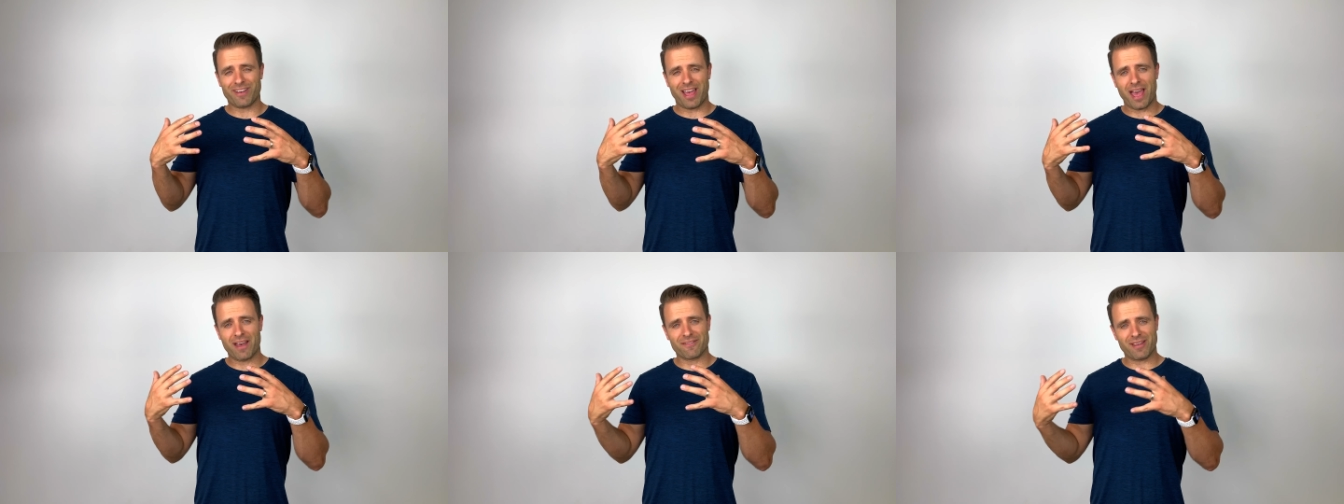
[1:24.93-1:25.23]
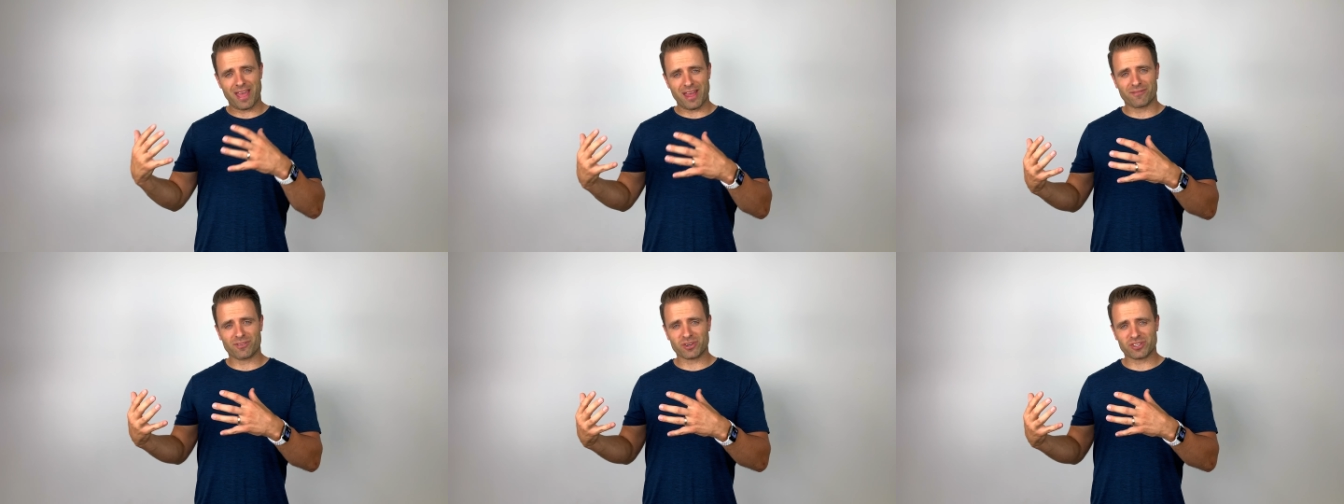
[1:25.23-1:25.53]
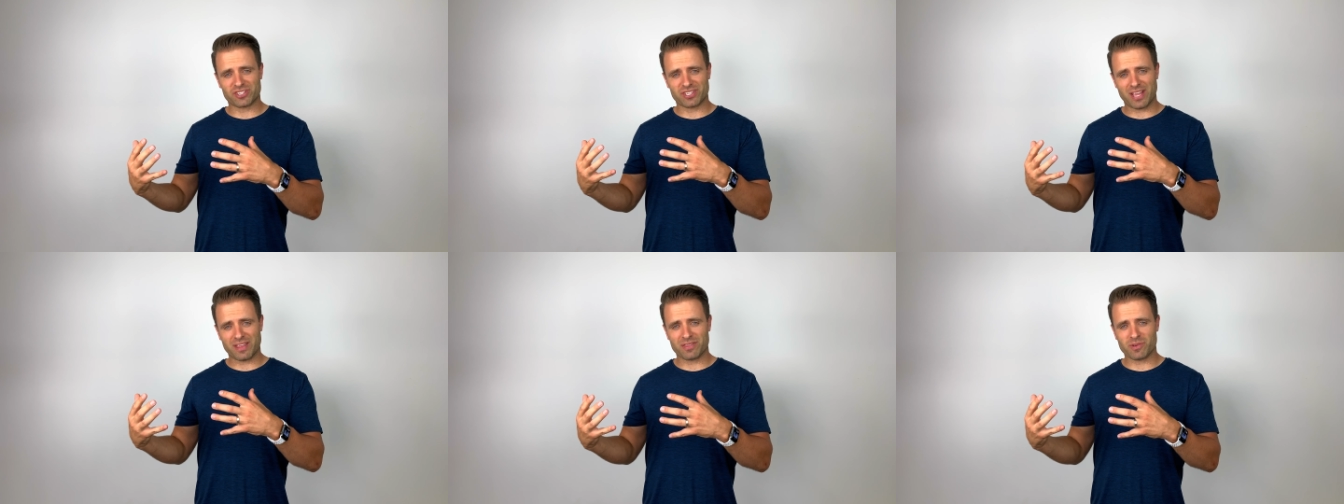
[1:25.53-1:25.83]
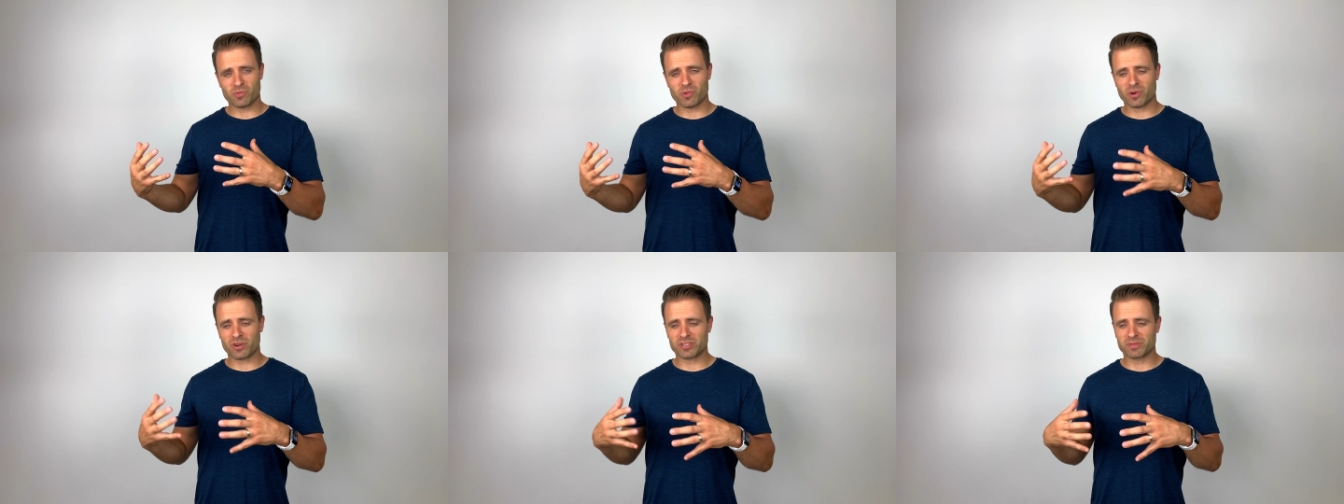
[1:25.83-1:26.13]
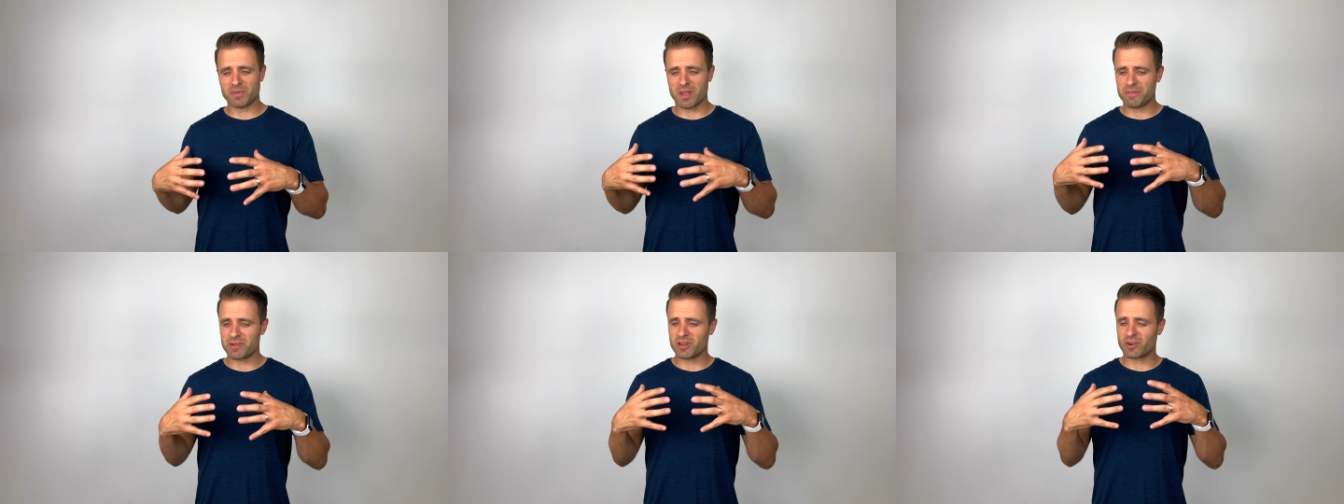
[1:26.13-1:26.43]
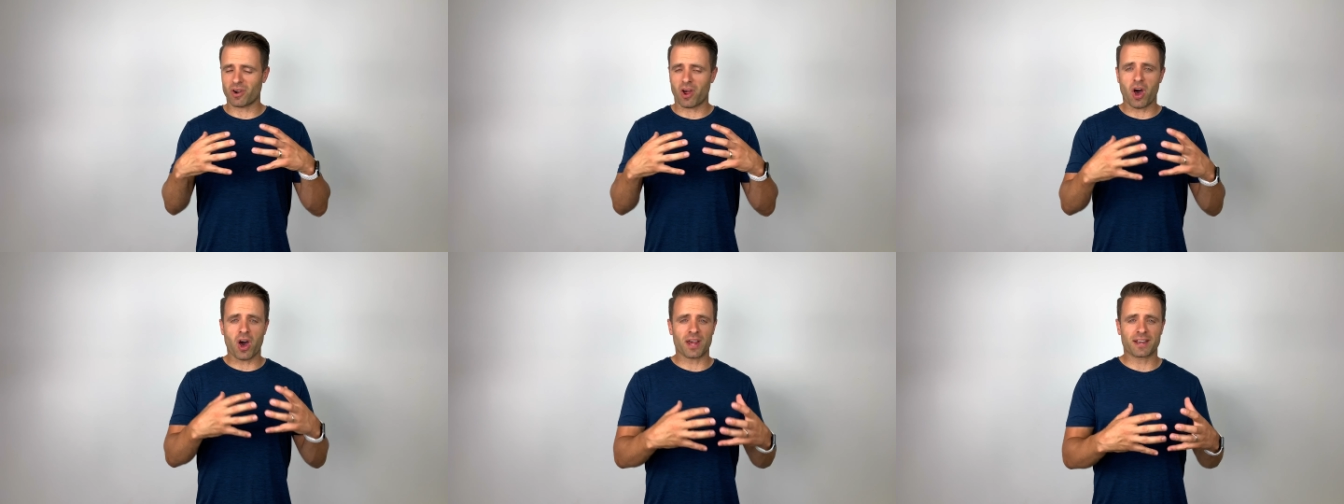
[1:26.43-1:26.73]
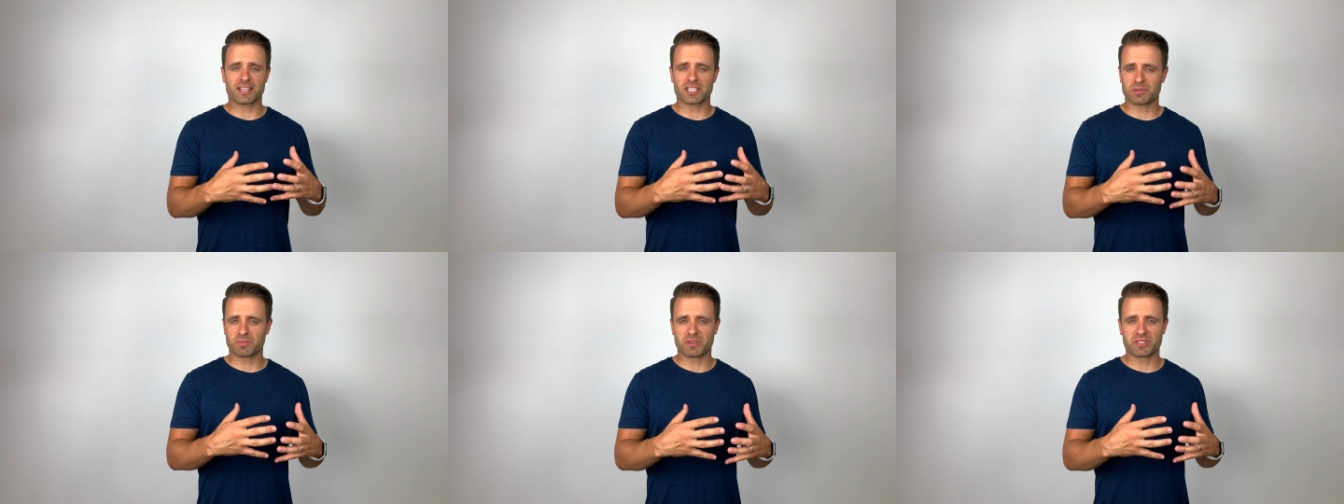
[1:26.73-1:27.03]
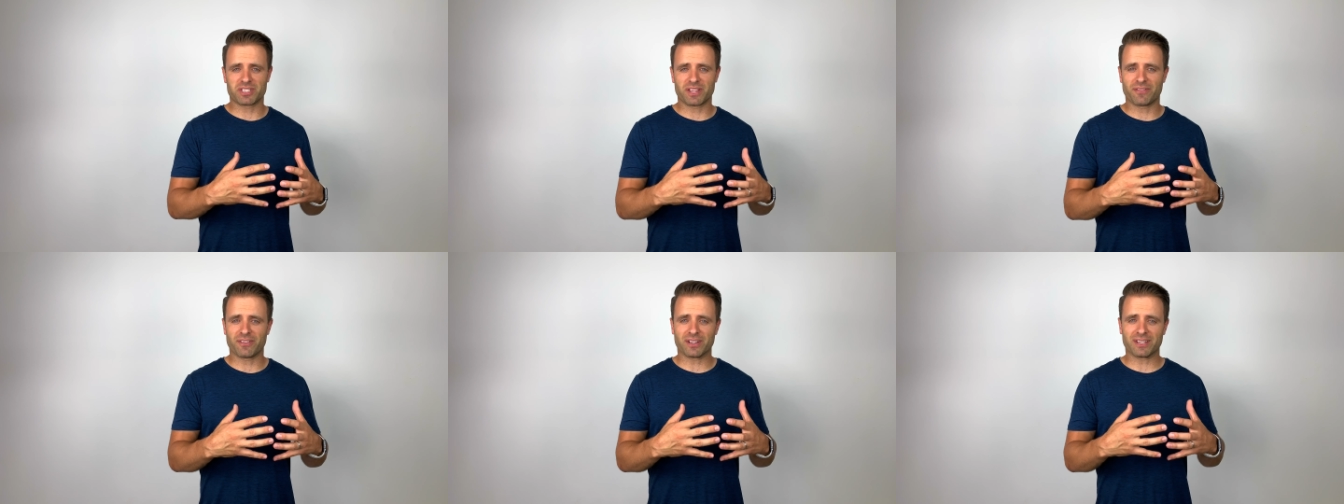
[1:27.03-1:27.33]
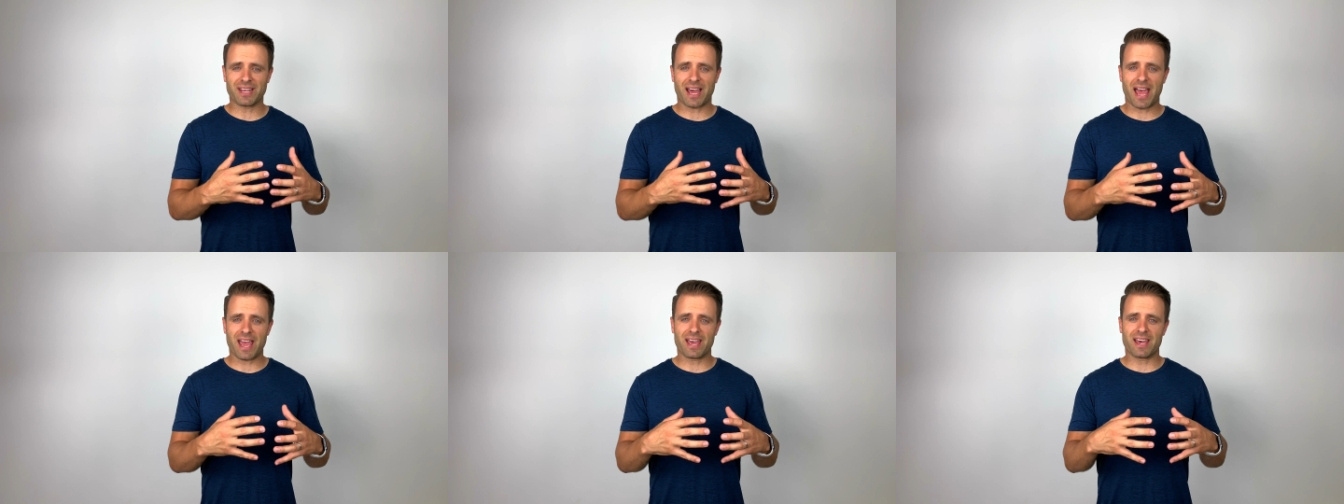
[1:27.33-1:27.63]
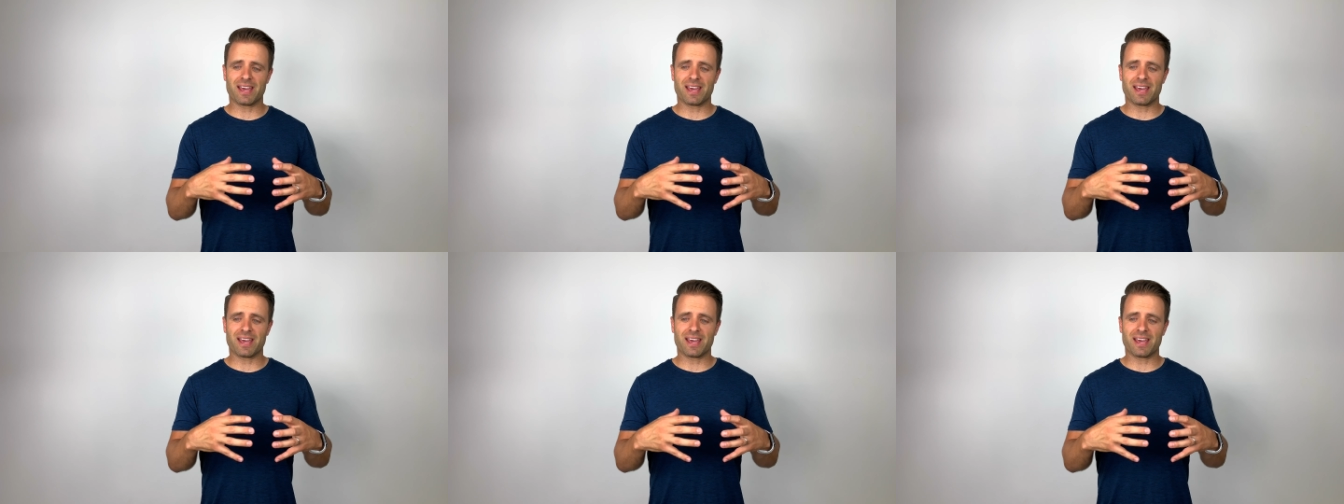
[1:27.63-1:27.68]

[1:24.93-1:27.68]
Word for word: have ever said the words, maybe you're on a specific diet,